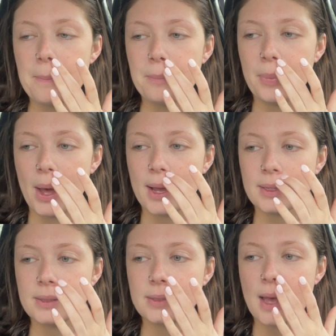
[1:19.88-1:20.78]
but
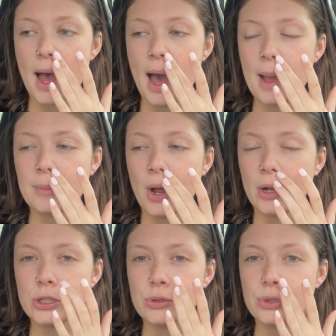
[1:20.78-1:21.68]
I'm
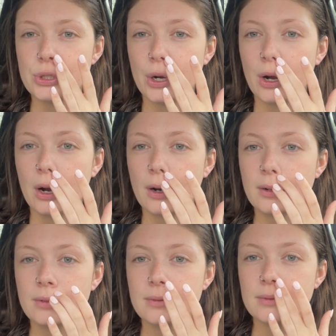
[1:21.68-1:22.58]
not too sure
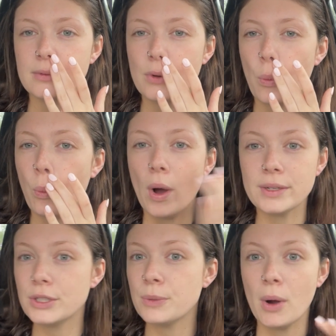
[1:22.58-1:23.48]

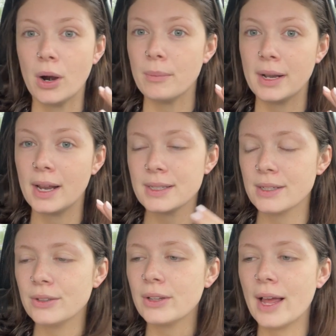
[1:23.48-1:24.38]
what tomorrow Monday is
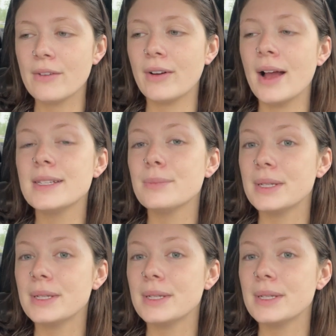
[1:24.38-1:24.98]
going to look like for us.